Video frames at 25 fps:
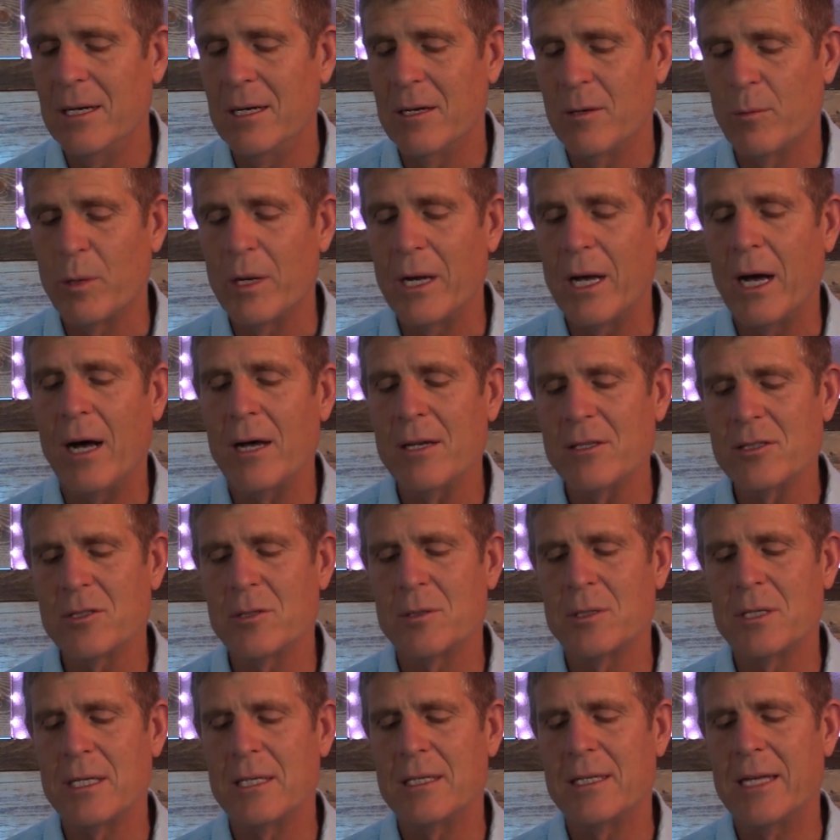We also
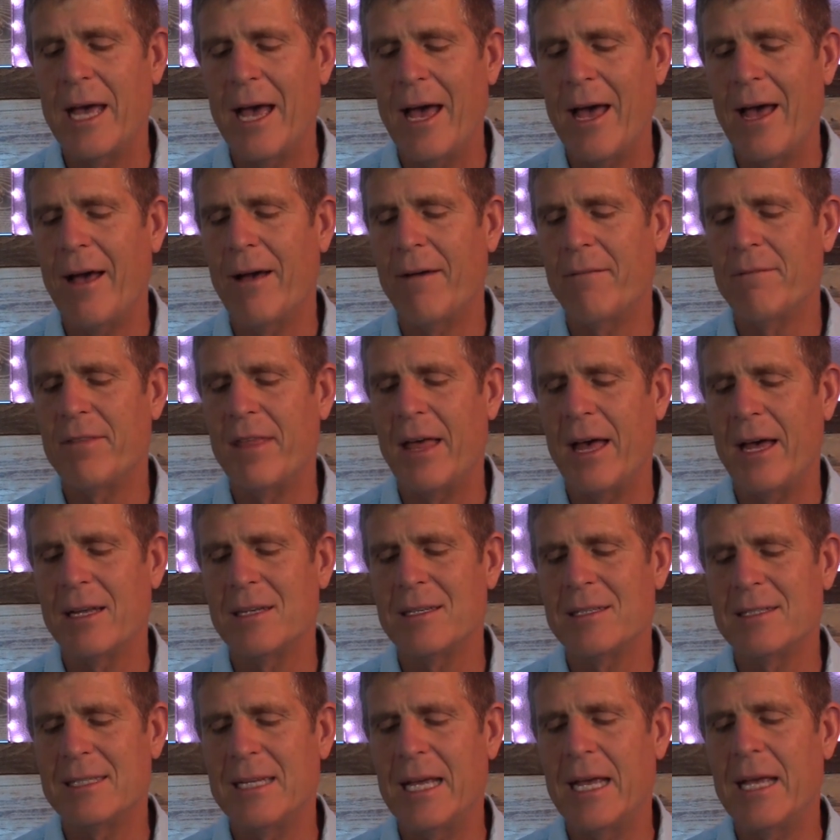need to have
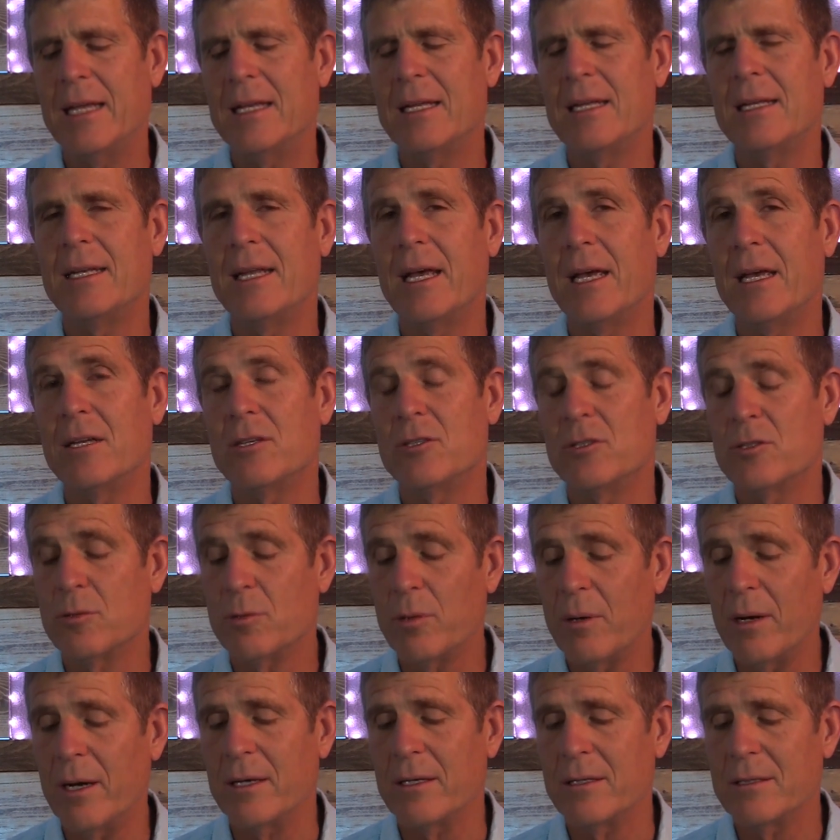that day to day
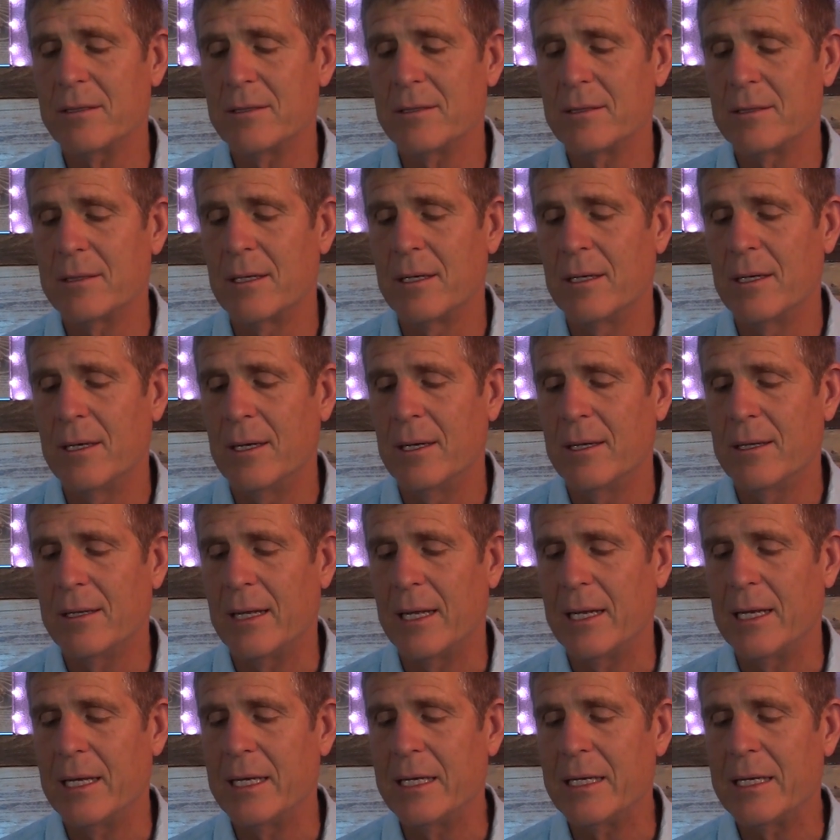trust
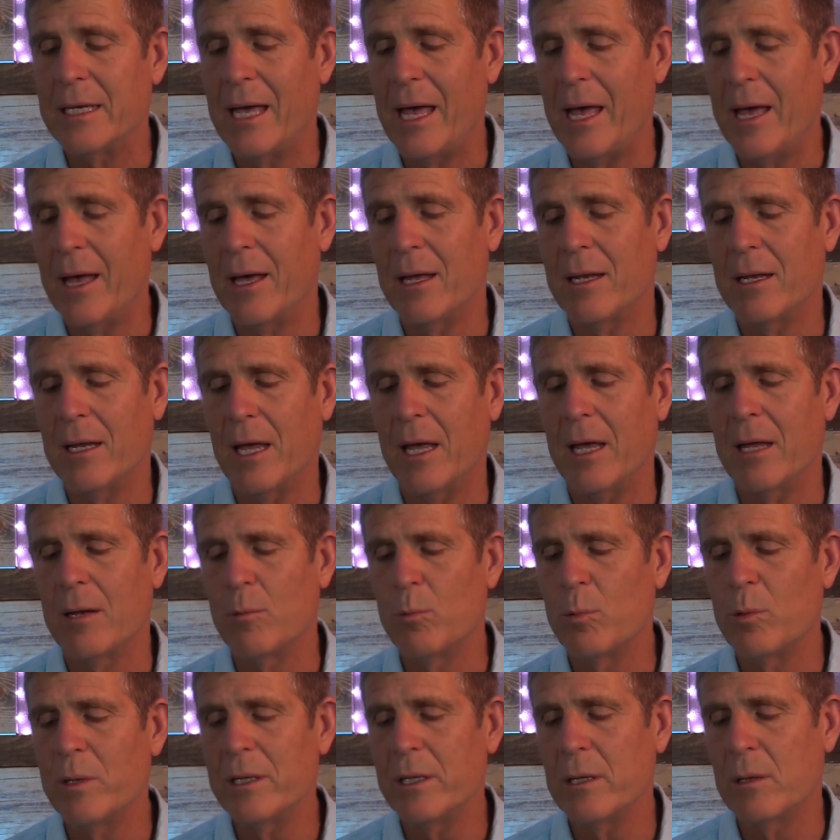that He can
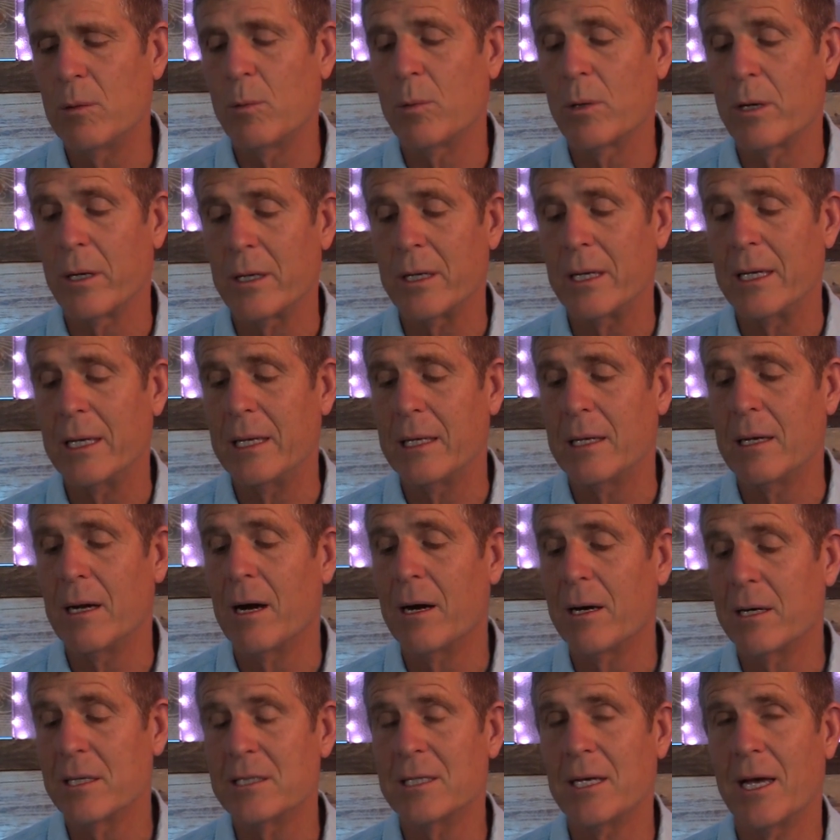and will work in
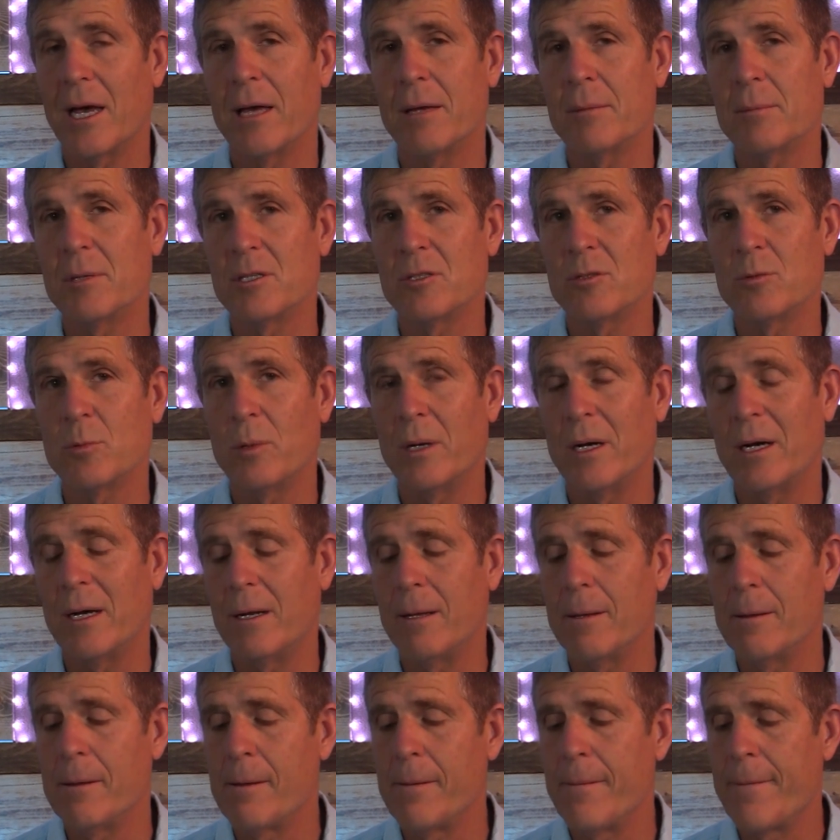our time as
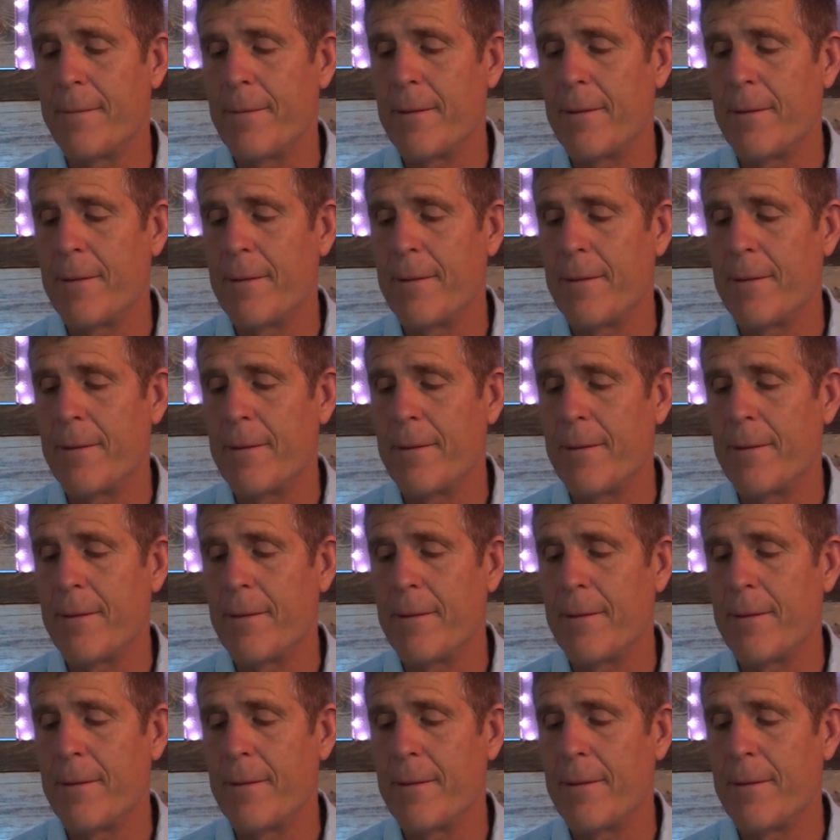well.